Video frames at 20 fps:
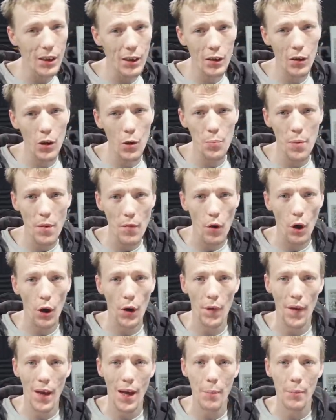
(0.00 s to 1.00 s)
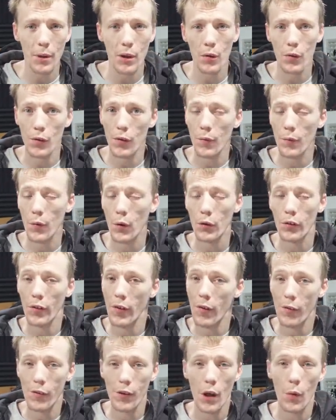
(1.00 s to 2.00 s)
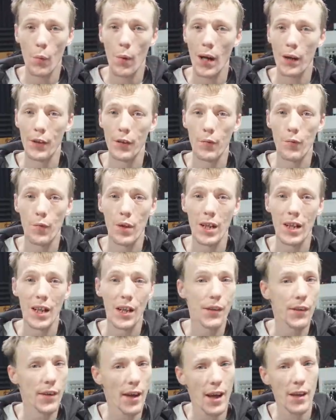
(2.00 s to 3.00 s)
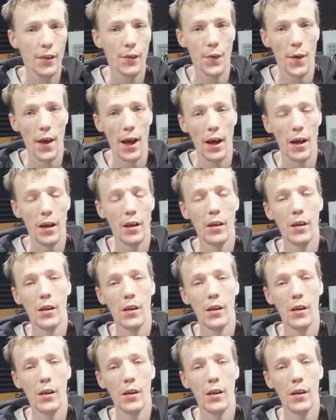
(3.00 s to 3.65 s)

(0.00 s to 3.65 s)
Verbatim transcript: could be right there because unfortunately there's no way to really test that.